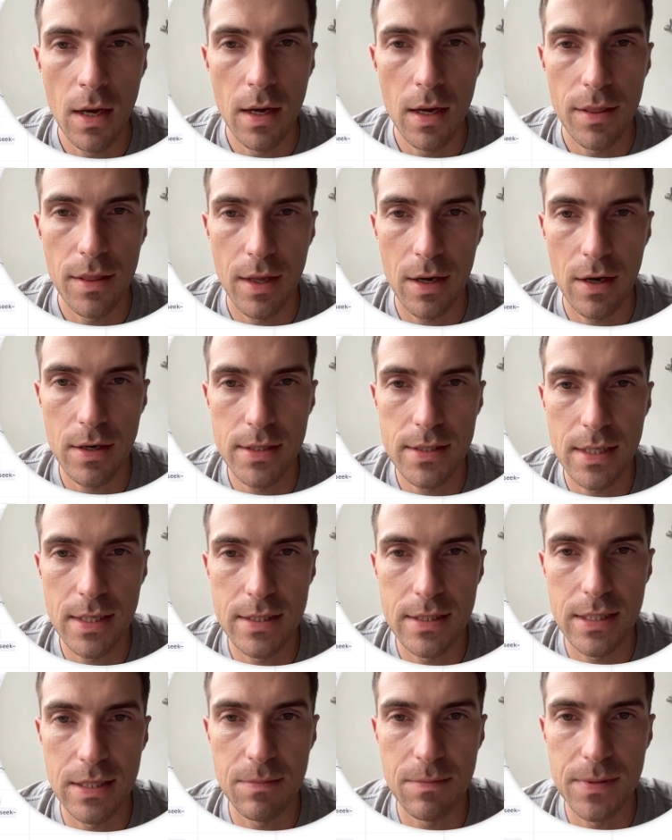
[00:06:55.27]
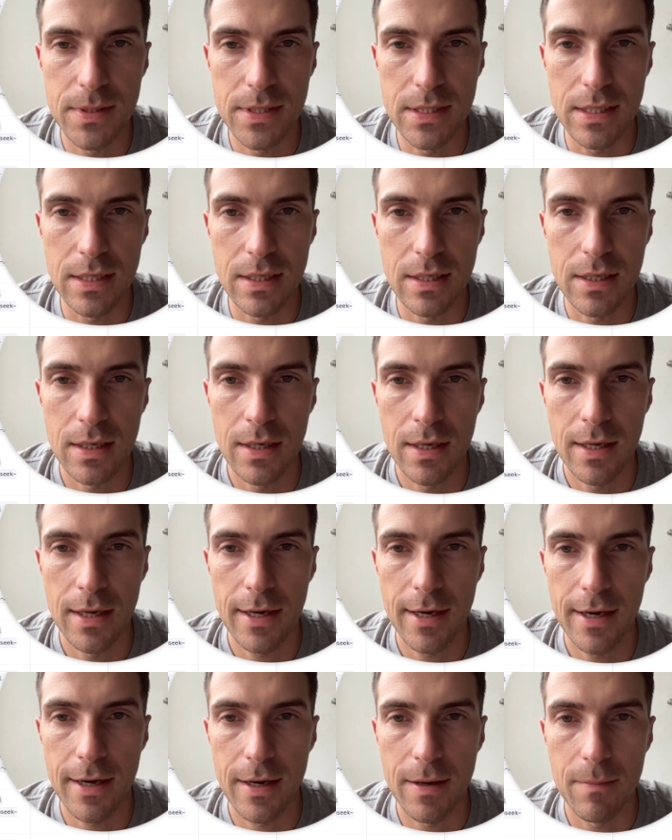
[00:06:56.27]
there is the DeepSeek
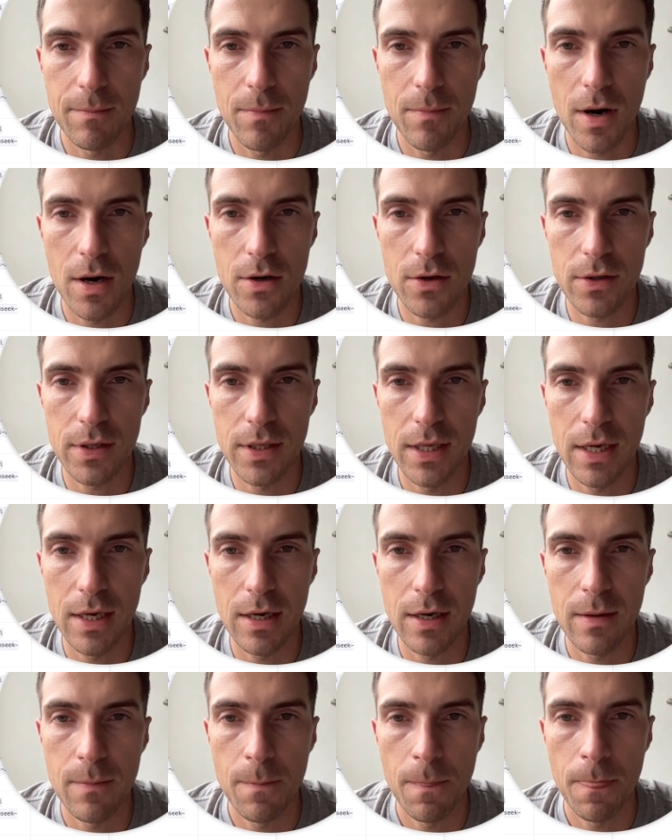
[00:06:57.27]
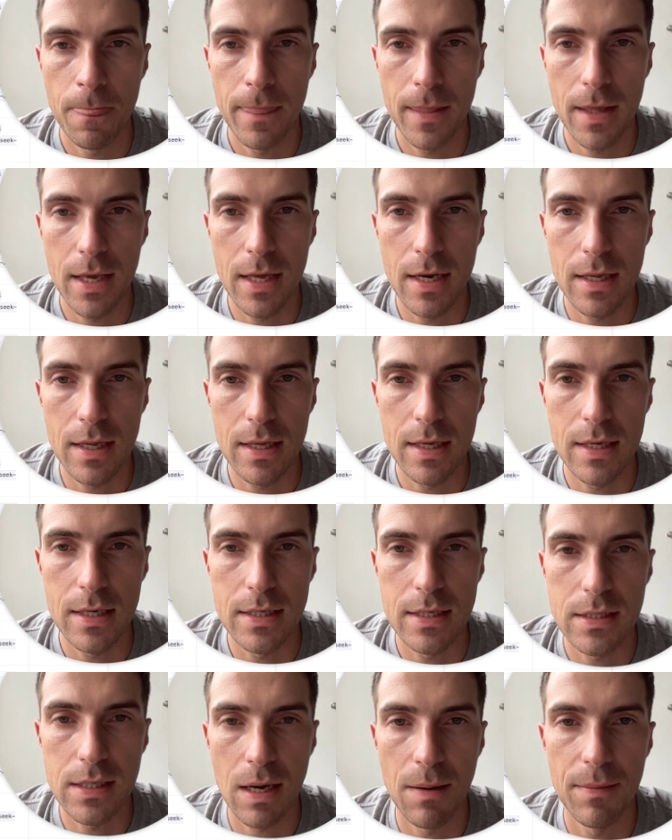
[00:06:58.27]
model here. It
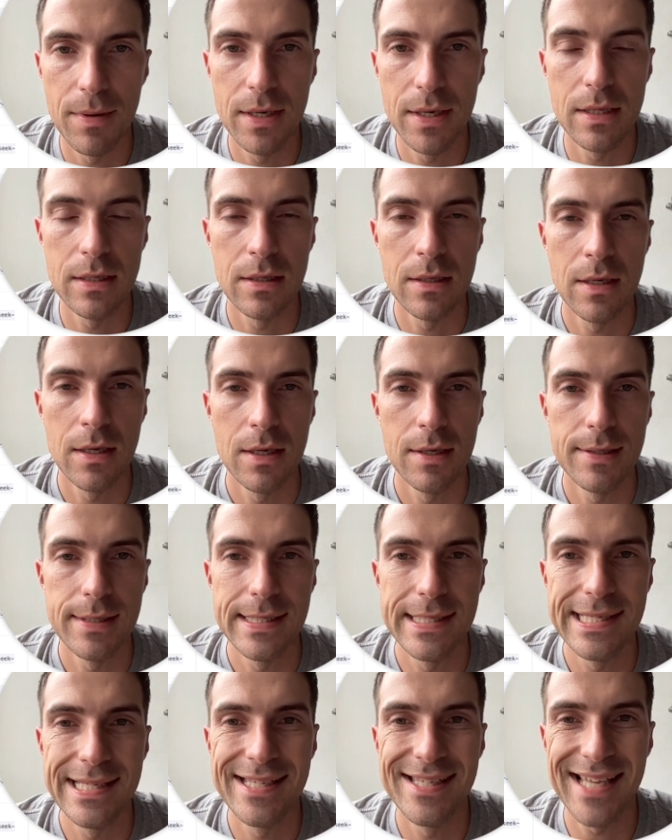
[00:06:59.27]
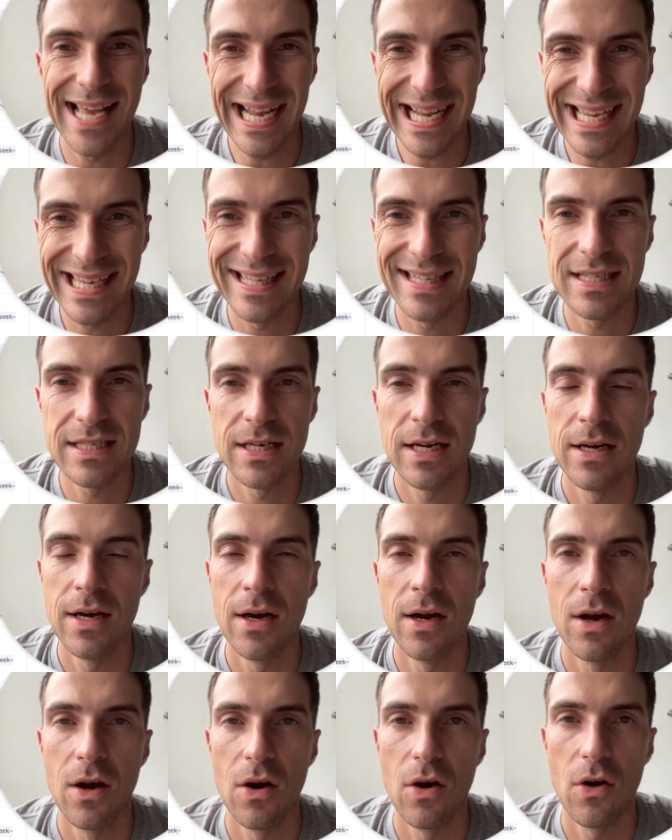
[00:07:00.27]
is coming in second
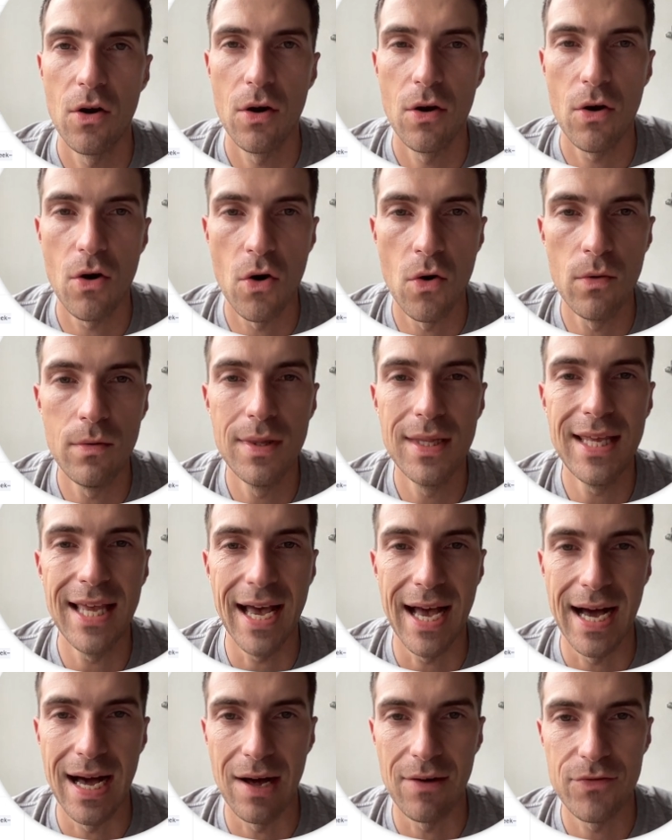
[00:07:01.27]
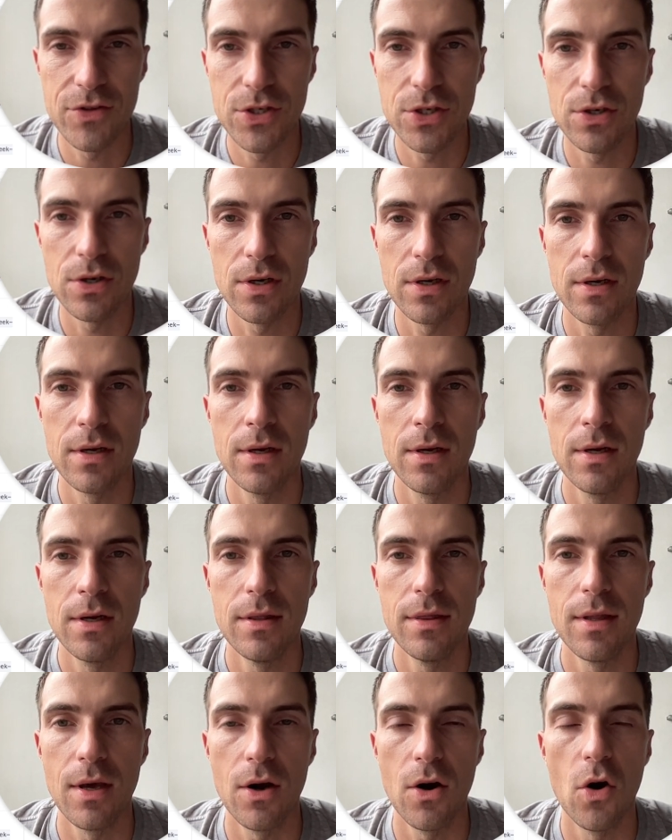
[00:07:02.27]
only after
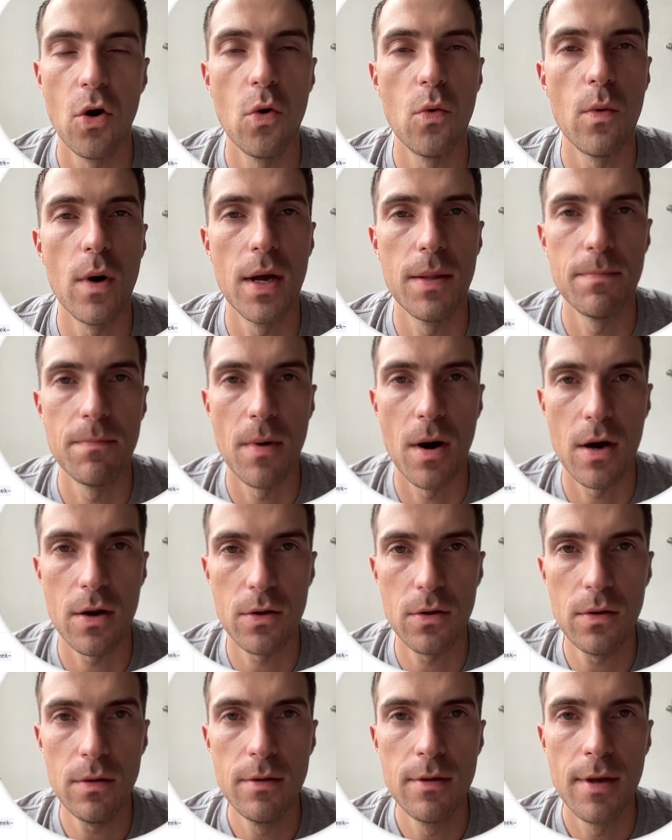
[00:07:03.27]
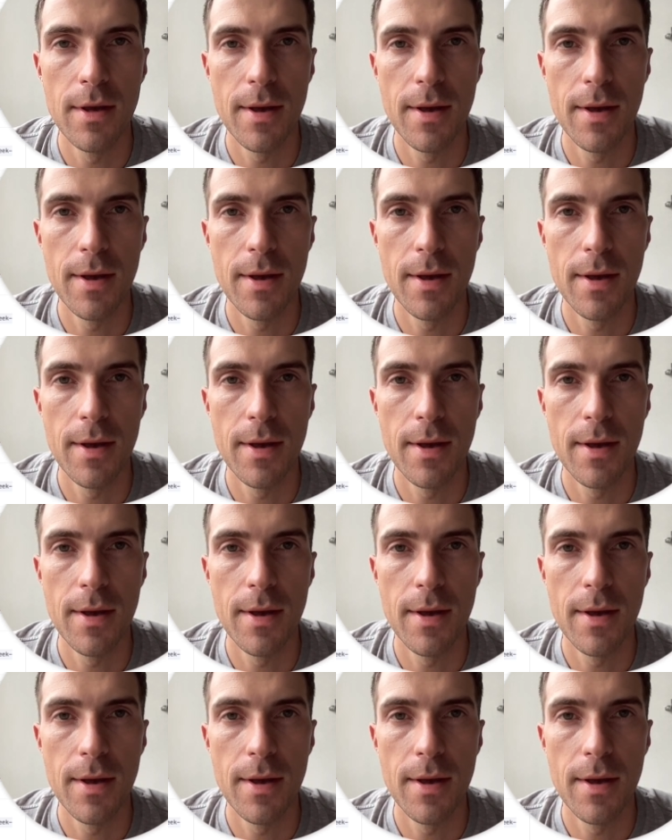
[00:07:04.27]
the O1 model